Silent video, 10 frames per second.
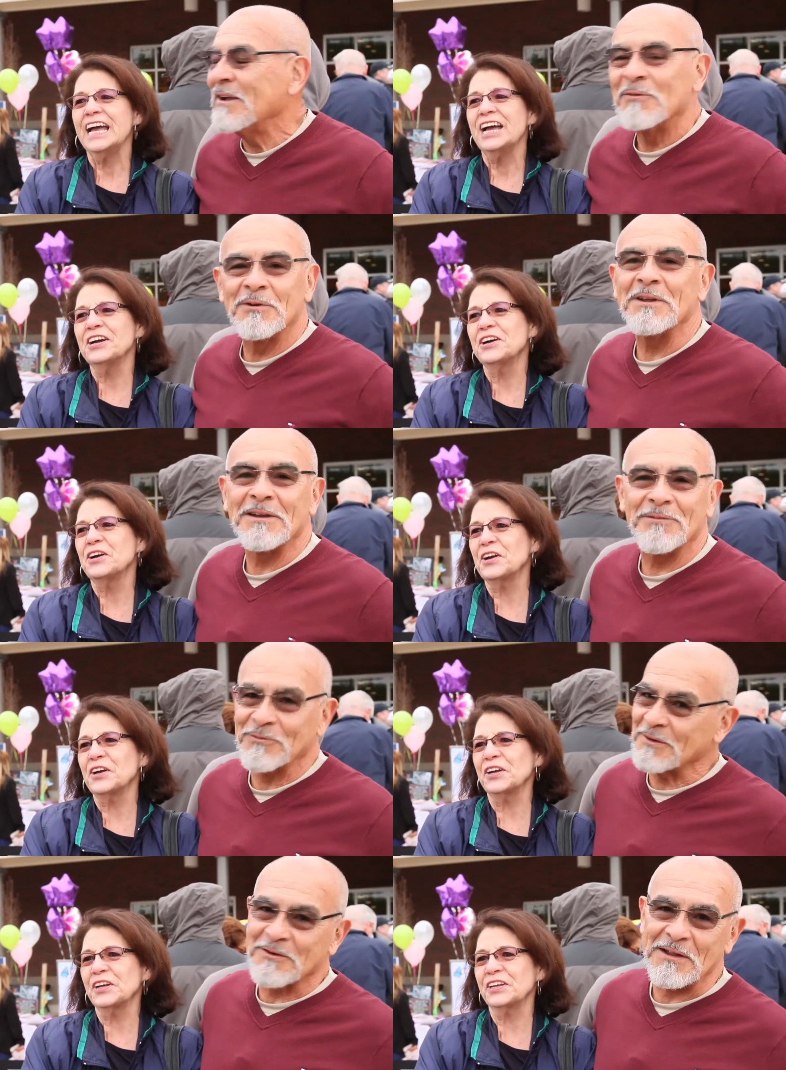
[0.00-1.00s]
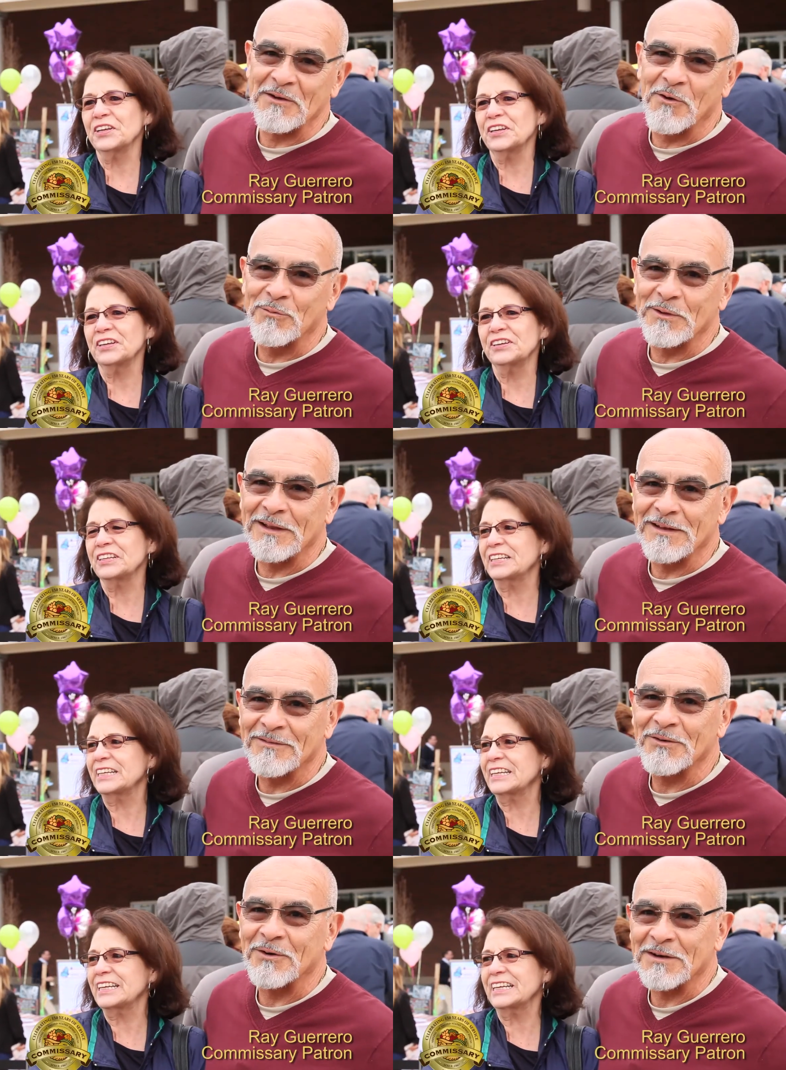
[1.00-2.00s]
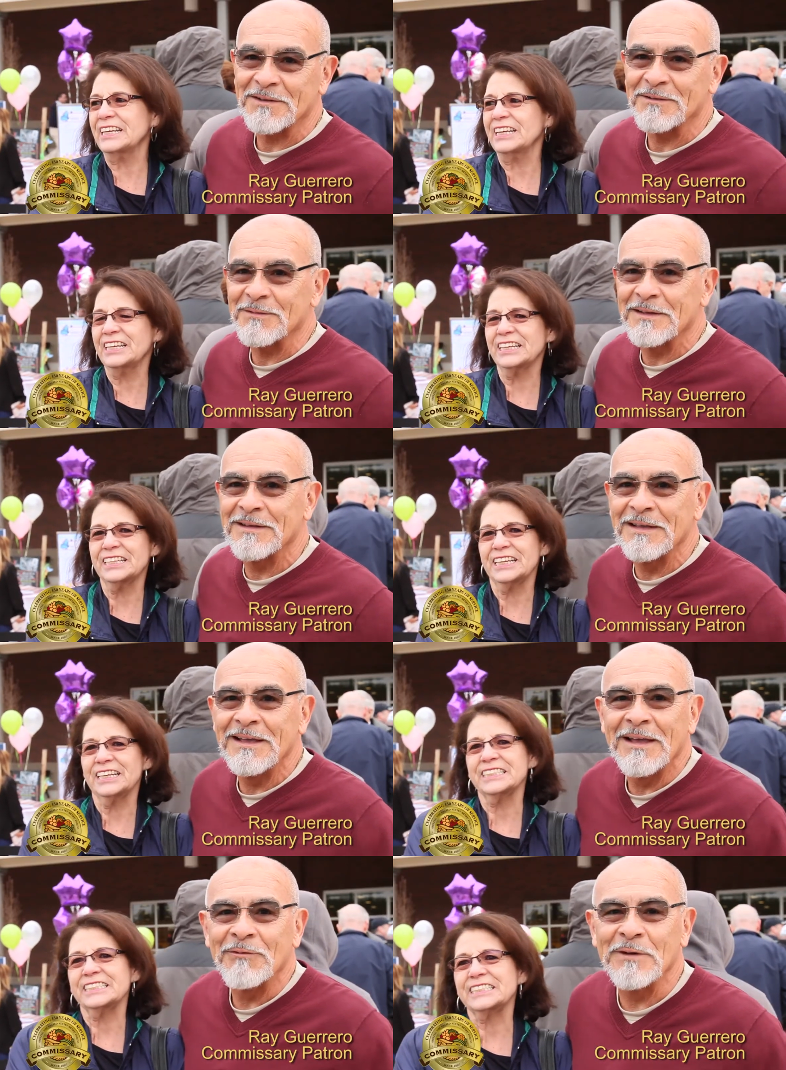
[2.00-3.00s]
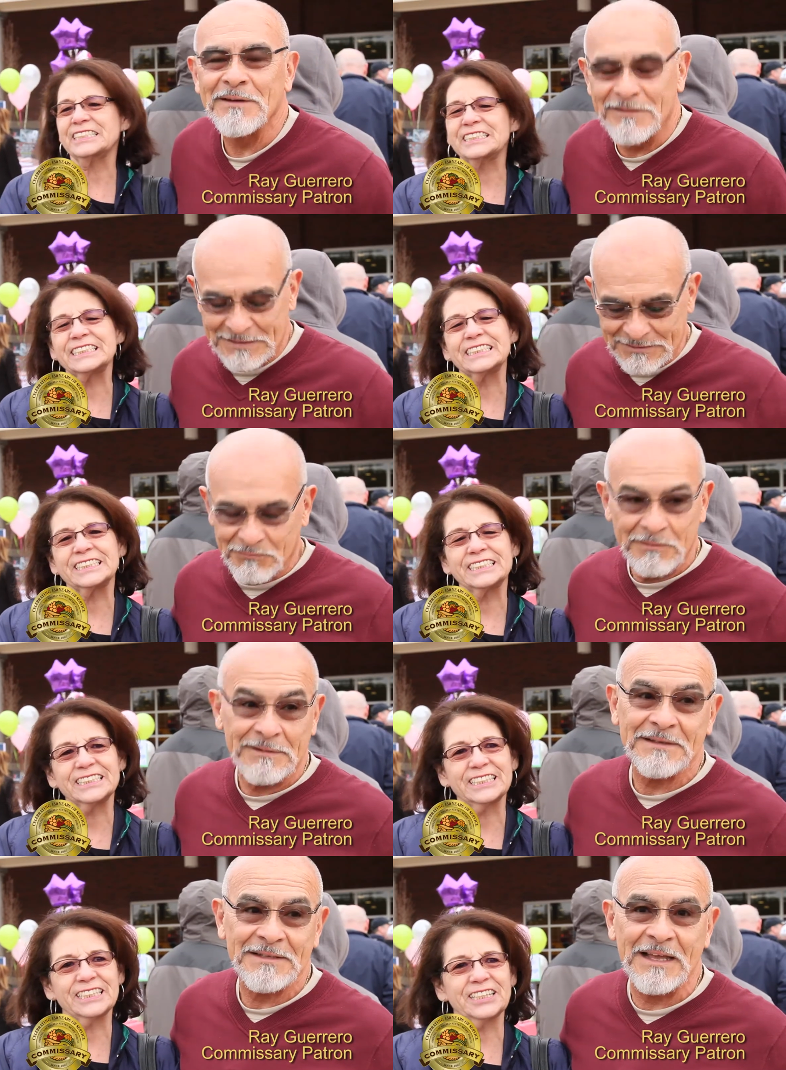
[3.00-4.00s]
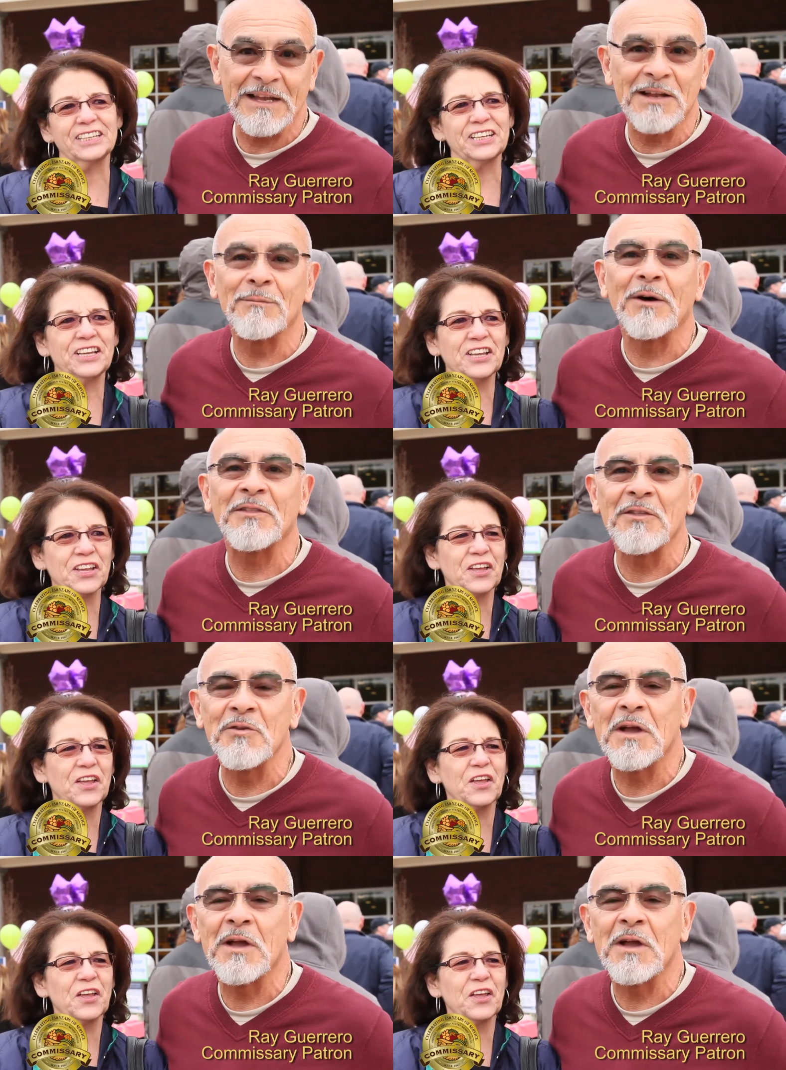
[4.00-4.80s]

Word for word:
Speaker 1: We're here for the grand opening, of course. Yes. We're, uh, we're excited about the new